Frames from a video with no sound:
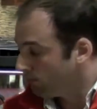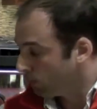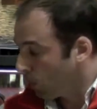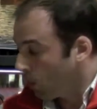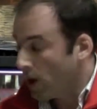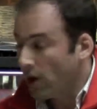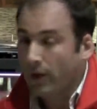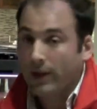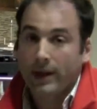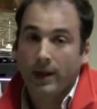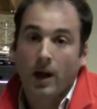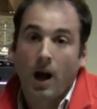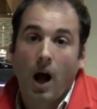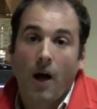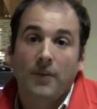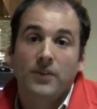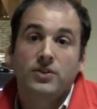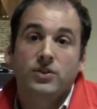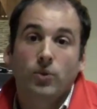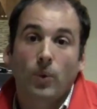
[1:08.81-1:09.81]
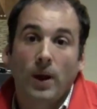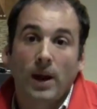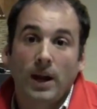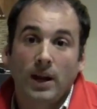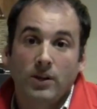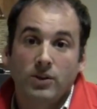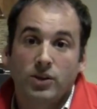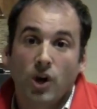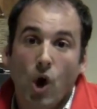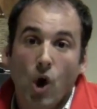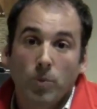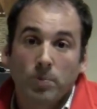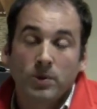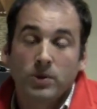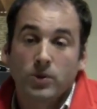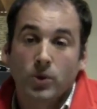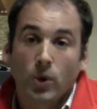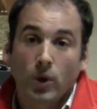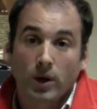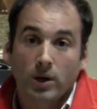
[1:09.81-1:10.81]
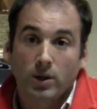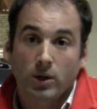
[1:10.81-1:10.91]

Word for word: Broiling on this range, open door,